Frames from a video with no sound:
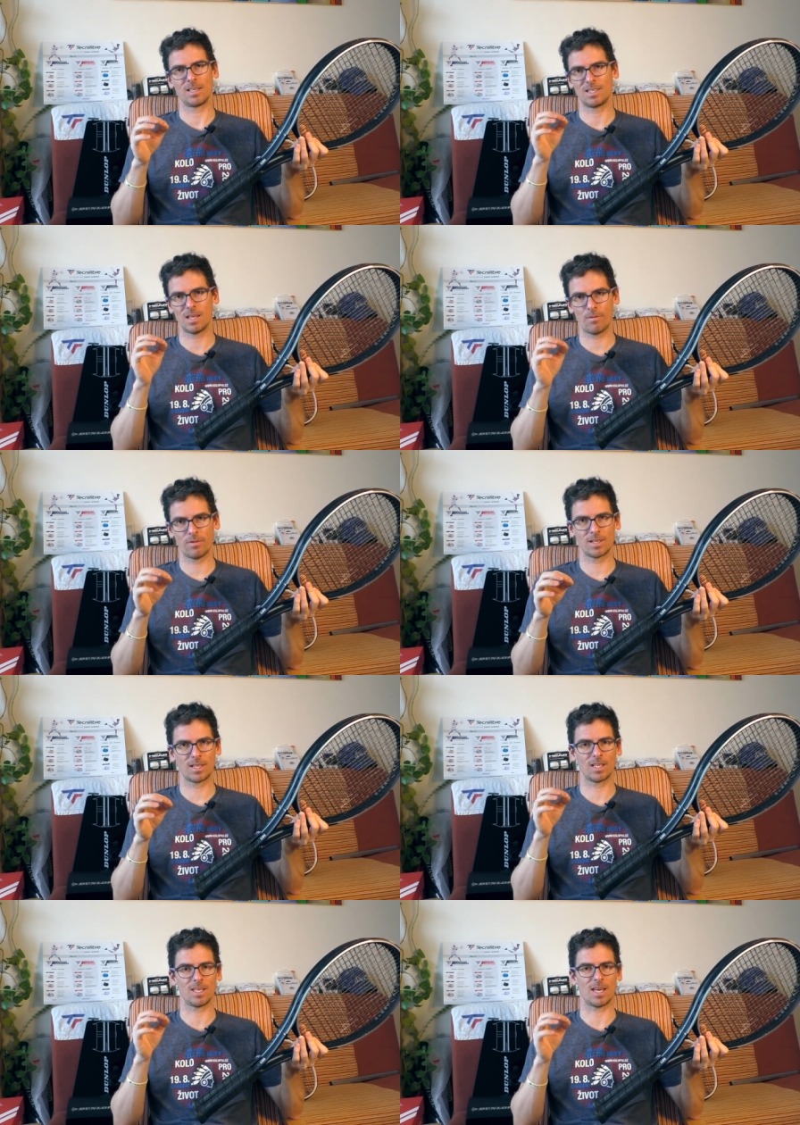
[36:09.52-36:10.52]

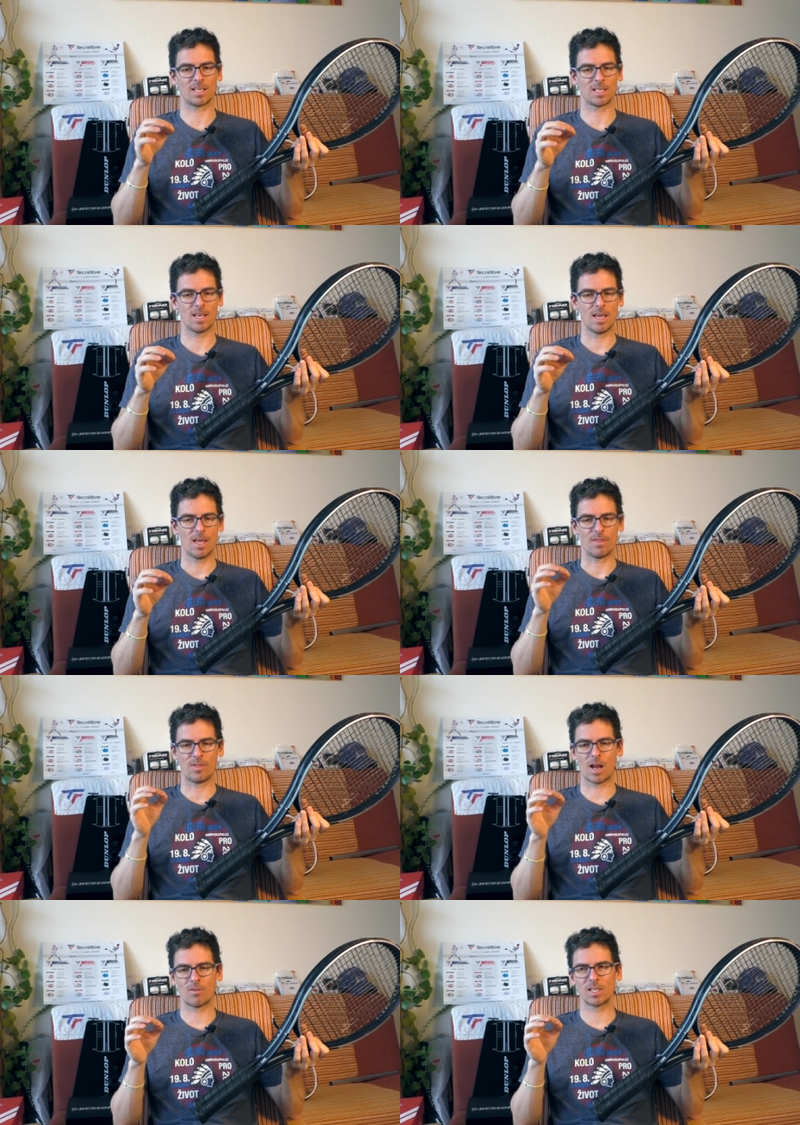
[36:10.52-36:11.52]
Definitely yes.
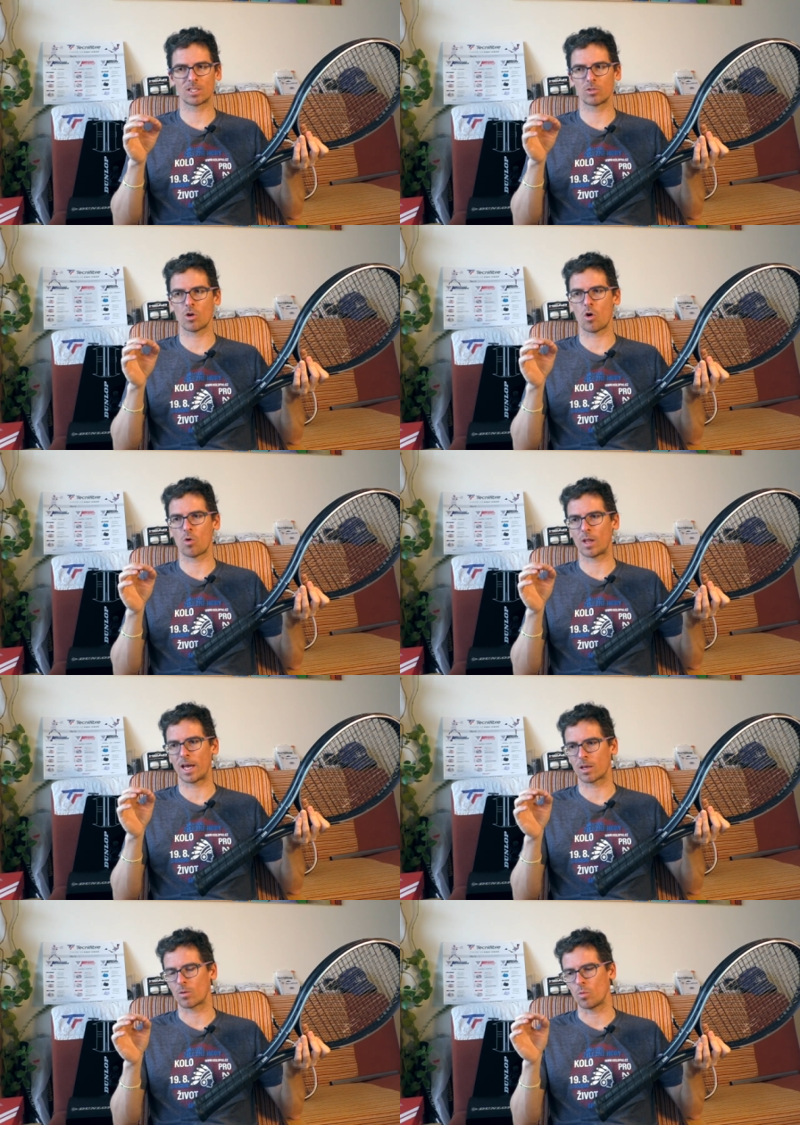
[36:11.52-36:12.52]
There is no
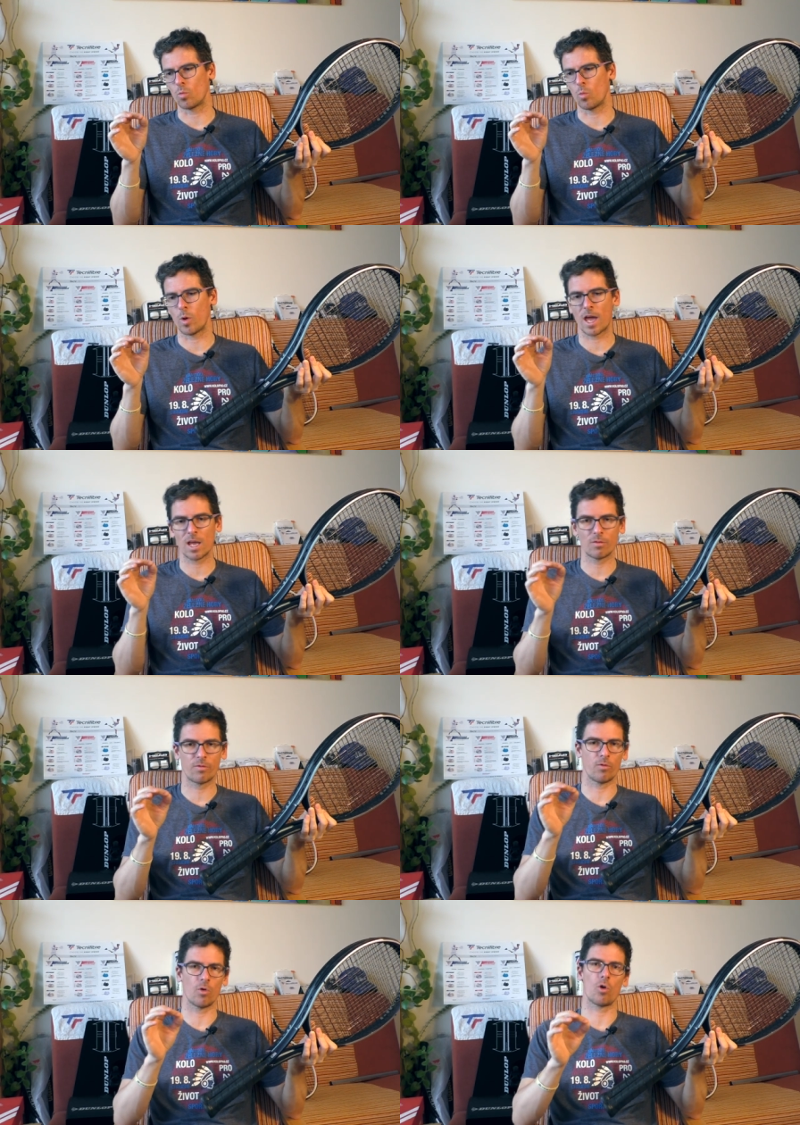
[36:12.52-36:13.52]
like wait
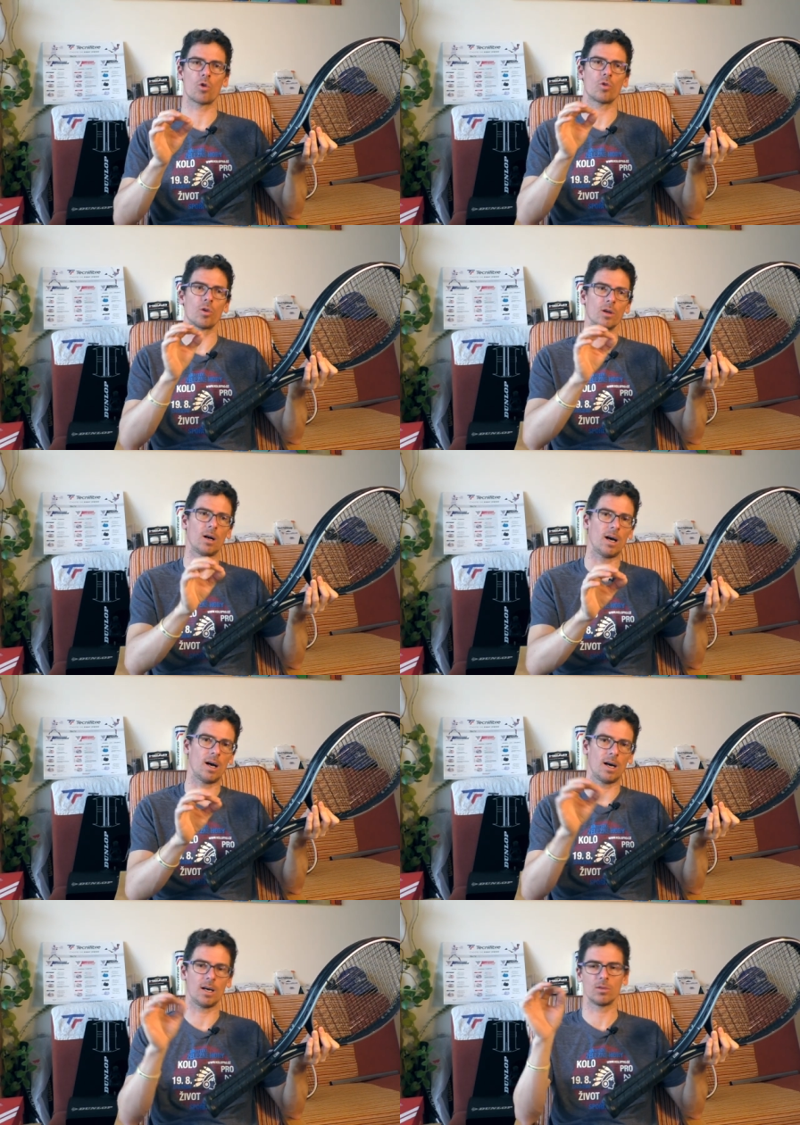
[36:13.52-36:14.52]
for,
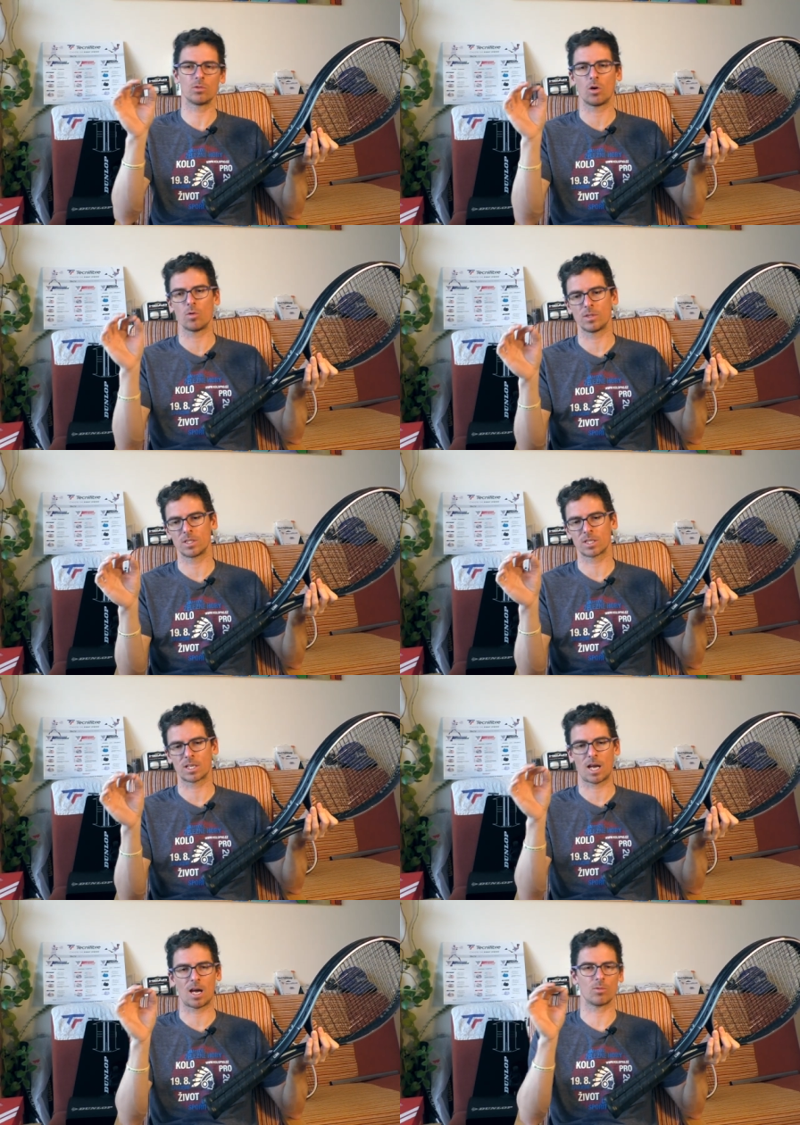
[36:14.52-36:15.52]
uh, you know,
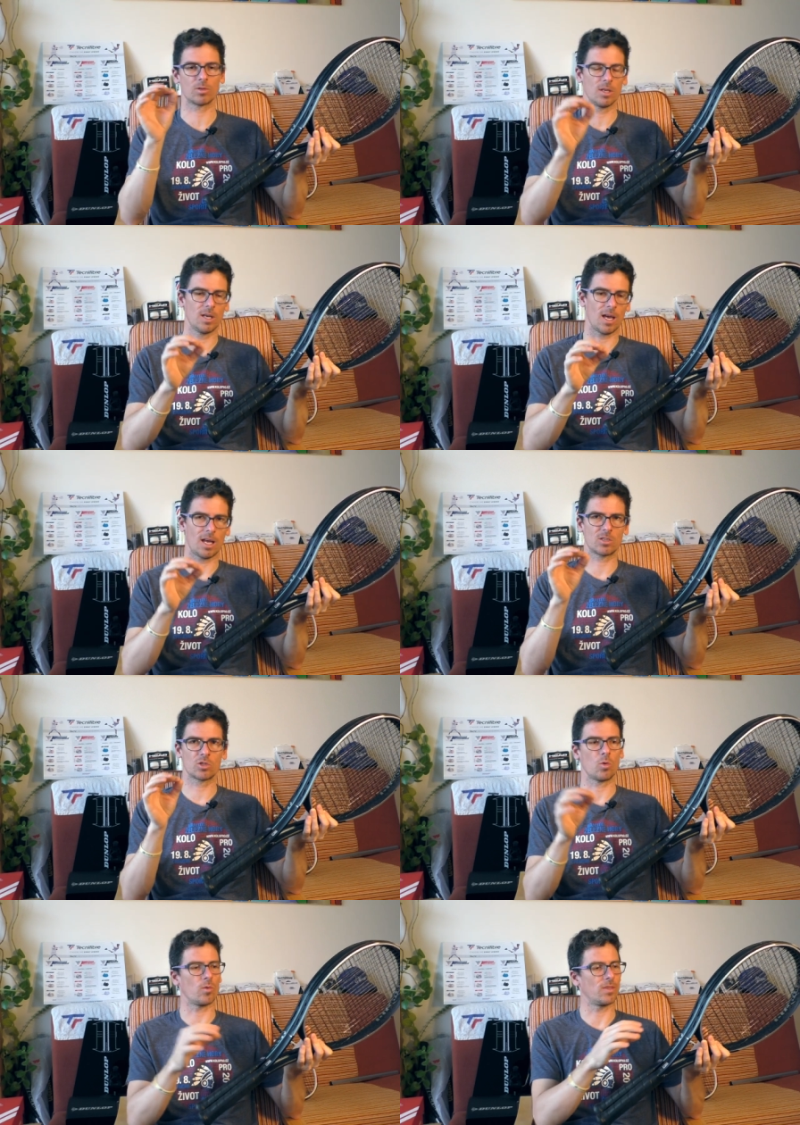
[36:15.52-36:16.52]
discount and
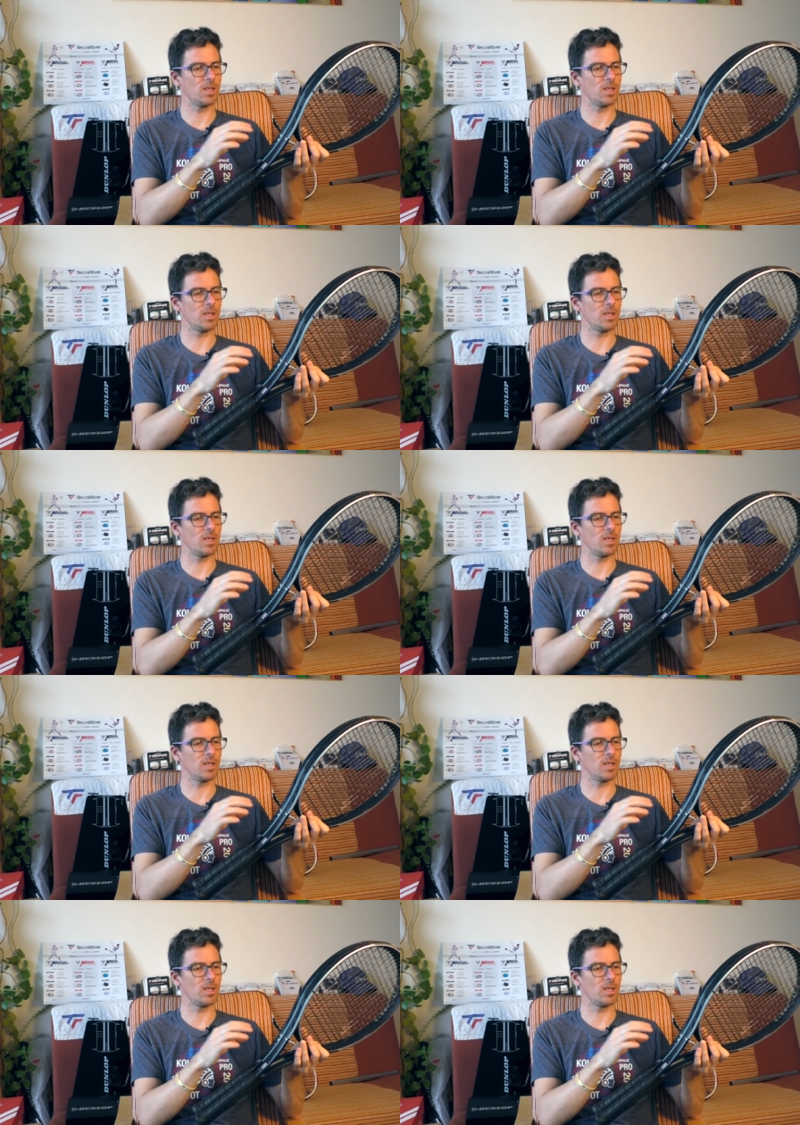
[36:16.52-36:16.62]
so on.